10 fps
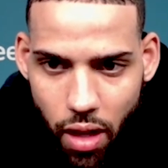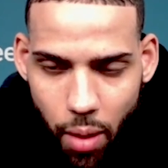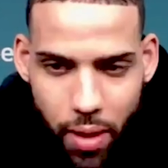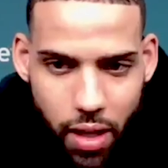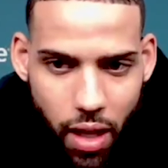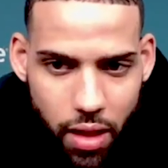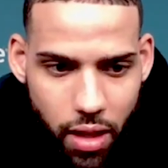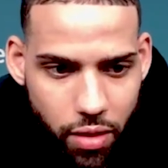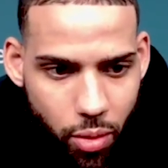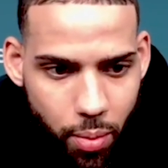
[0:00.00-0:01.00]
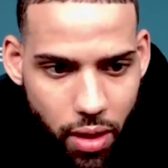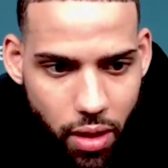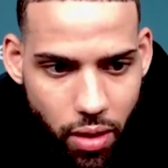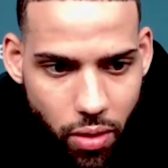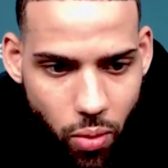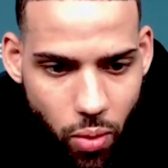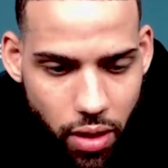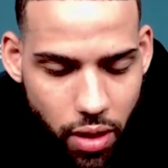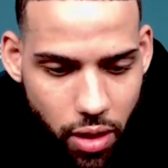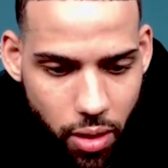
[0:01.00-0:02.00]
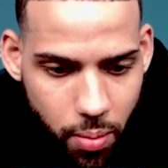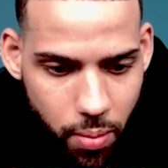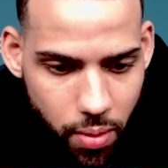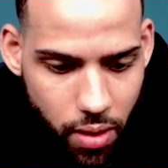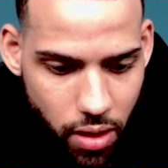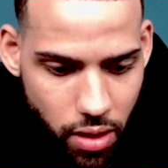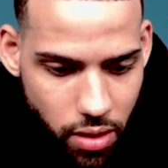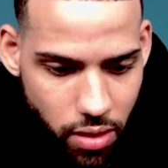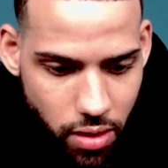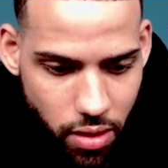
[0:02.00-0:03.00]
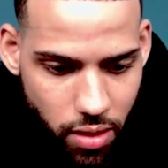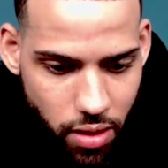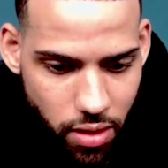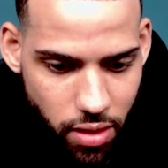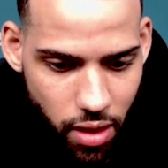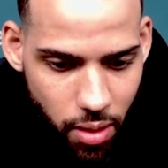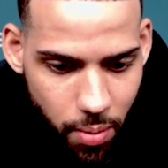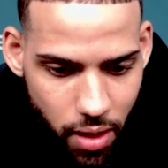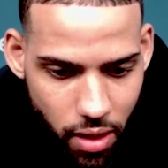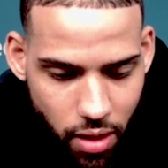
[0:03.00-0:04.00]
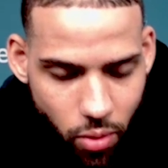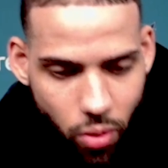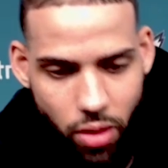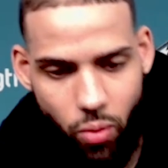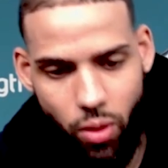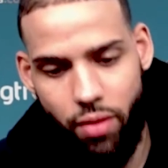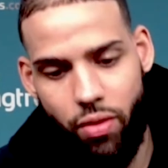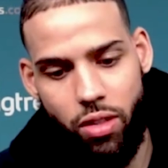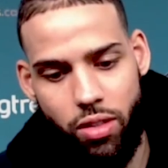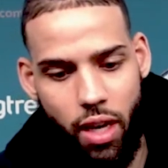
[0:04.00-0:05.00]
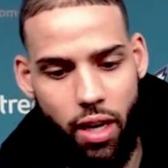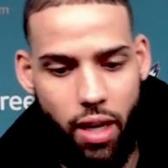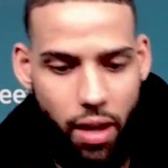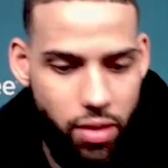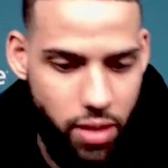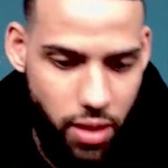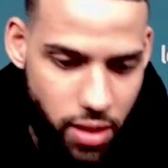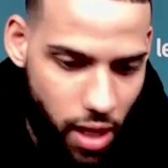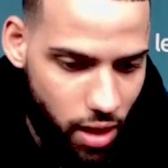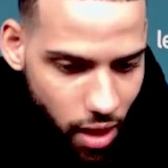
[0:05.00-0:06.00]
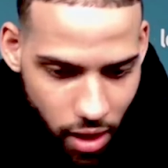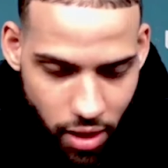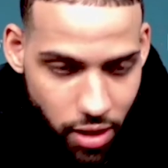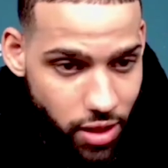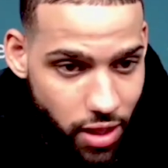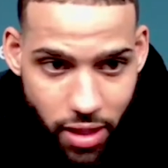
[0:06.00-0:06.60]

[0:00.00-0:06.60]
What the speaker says: I mean, I think for me with him is that, man, when he first got here, obviously he's got a lot of energy.